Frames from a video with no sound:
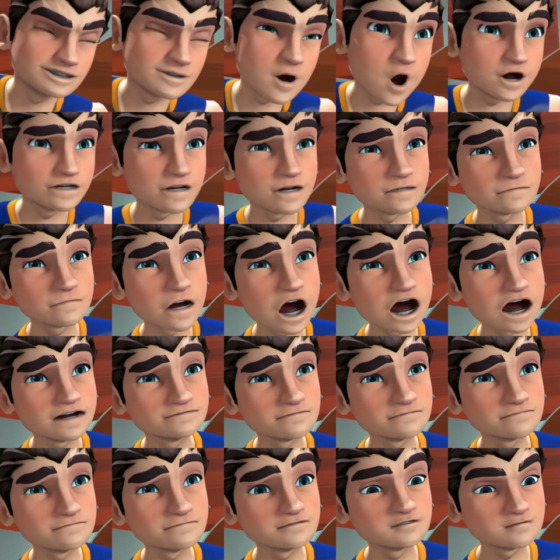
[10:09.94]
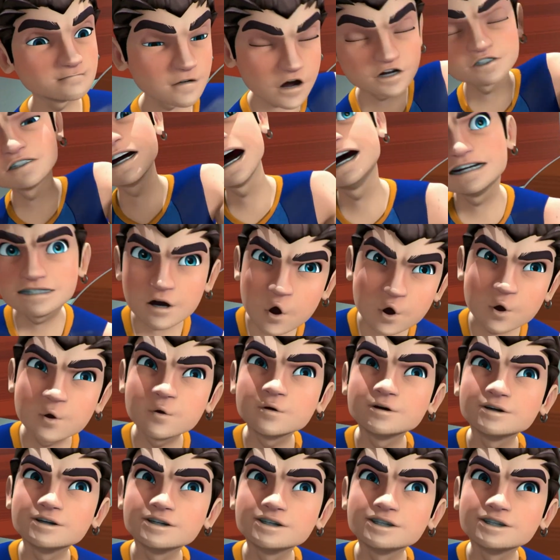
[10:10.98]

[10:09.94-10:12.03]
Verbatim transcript: stole the map, to protect you.